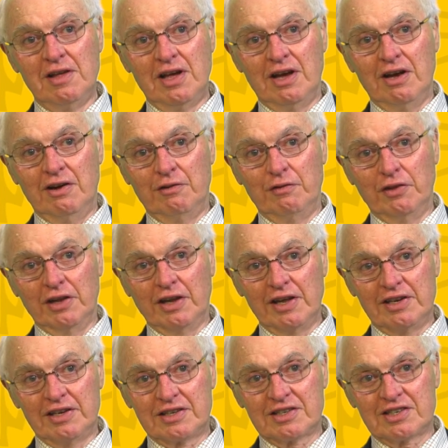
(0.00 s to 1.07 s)
of the
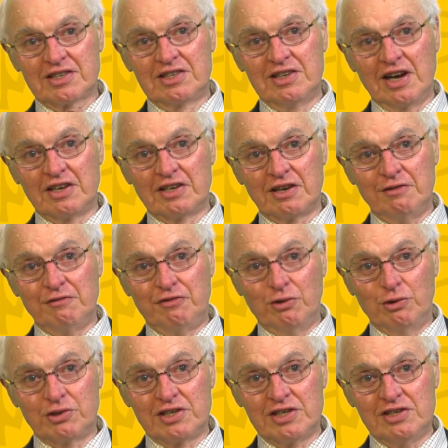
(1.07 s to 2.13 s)
late
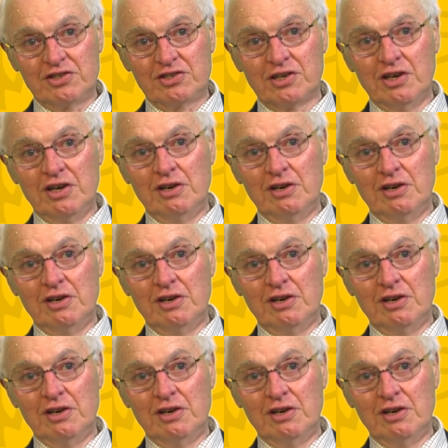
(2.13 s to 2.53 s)
1940s,